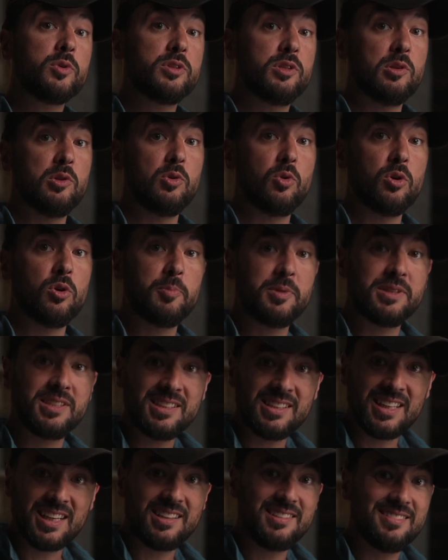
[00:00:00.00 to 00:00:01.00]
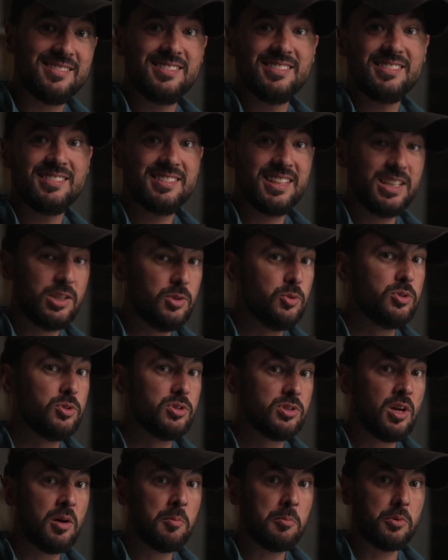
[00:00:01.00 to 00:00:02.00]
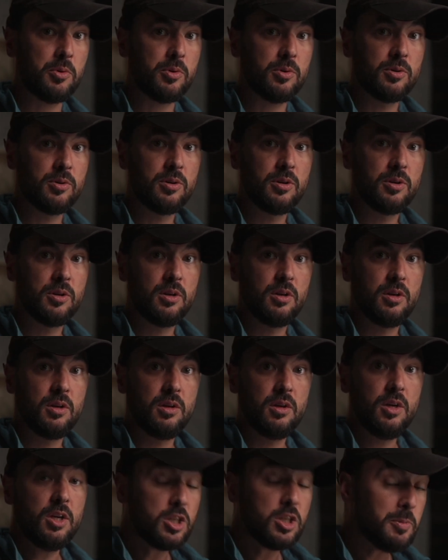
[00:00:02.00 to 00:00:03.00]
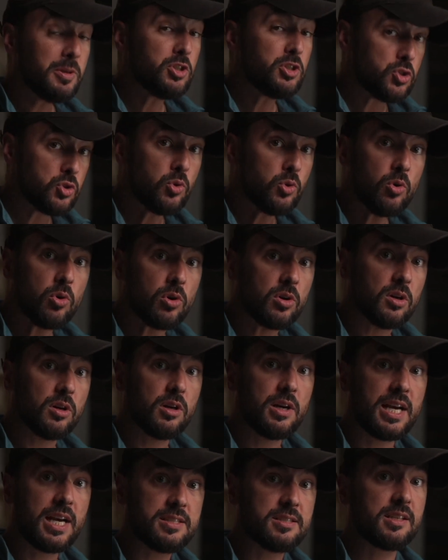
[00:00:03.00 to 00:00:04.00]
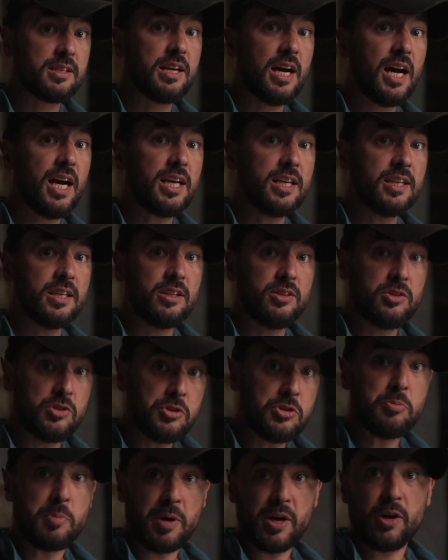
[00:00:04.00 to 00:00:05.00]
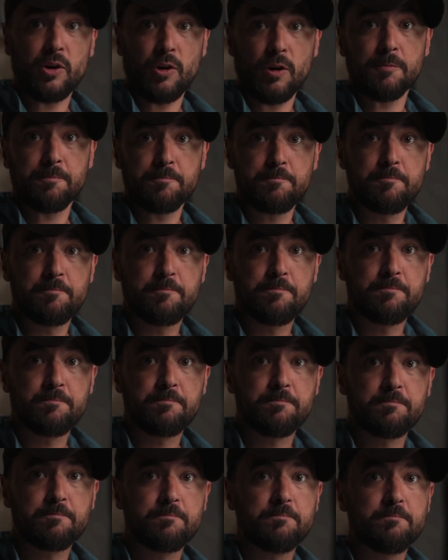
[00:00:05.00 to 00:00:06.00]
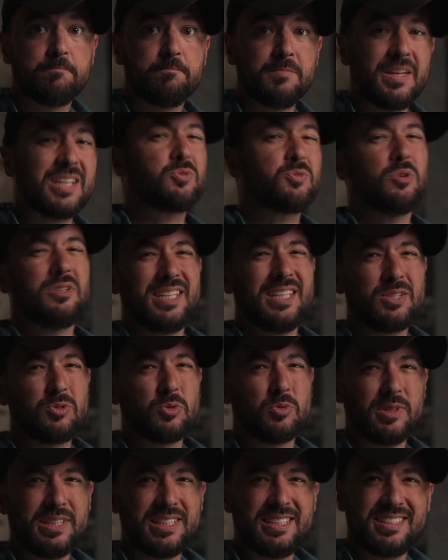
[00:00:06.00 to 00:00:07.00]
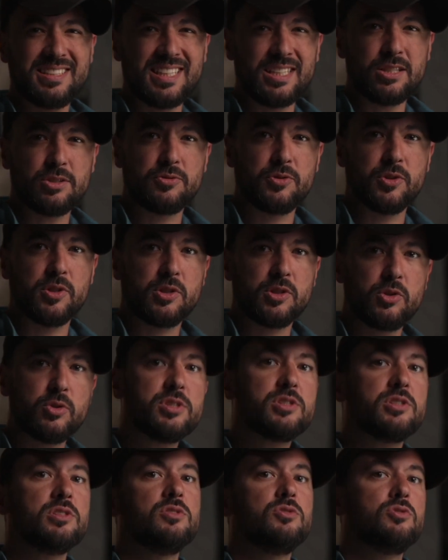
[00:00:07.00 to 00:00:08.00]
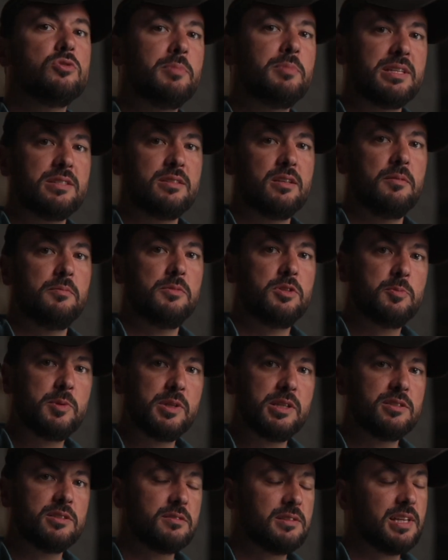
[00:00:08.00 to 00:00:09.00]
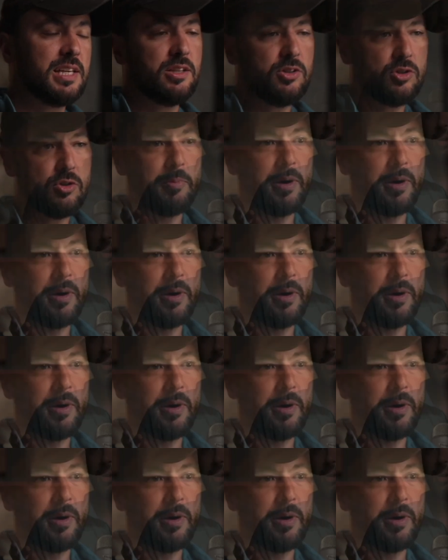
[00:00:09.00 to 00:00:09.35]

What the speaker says: with the Lord, but then they do stumble? To be sure, Hezekiah knew better. That's what really stinks for the Christians who mess up. It's because they knew